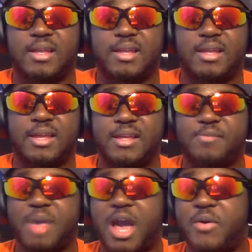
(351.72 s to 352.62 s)
His
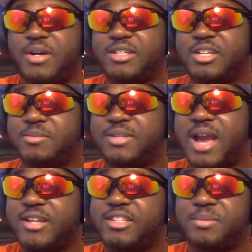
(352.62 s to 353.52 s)
power seems
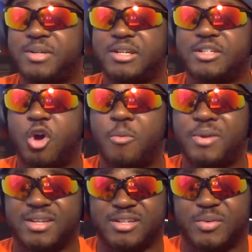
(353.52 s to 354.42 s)
kind of similar to
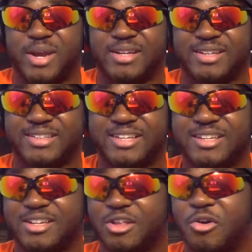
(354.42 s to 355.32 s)
Toma in a way, doesn't it?
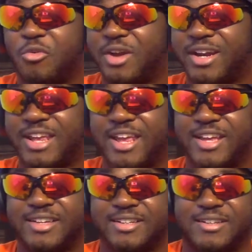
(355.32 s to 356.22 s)
You know, right
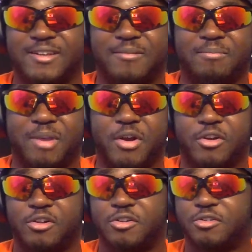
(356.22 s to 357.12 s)
hand,
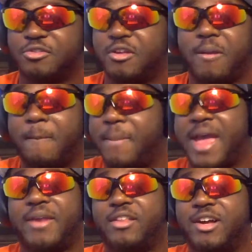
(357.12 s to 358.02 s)
miracles,
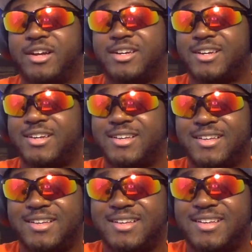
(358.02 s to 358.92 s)
bad luck,
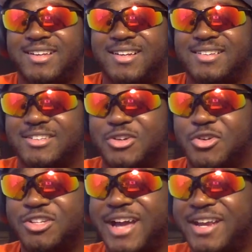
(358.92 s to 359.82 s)
the two
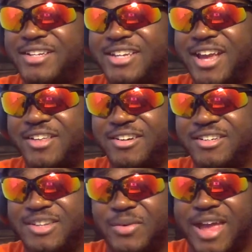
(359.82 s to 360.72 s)
colliding together to
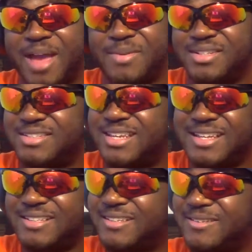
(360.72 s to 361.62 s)
see what happens.
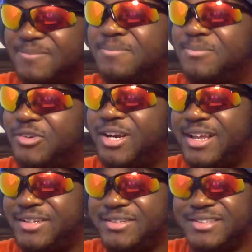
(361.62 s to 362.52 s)
It's pretty
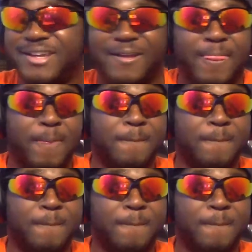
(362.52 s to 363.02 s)
interesting.